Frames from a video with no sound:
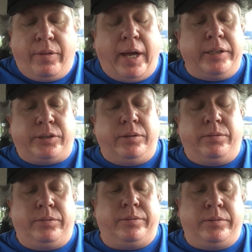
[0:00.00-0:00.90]
That's,
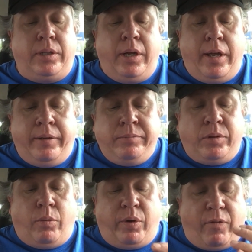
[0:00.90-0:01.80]

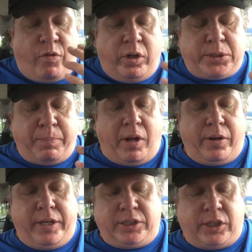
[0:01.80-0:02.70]
when you first
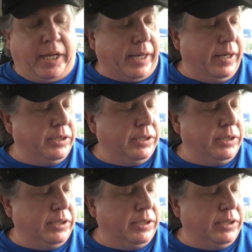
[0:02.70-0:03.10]
smell it, it's like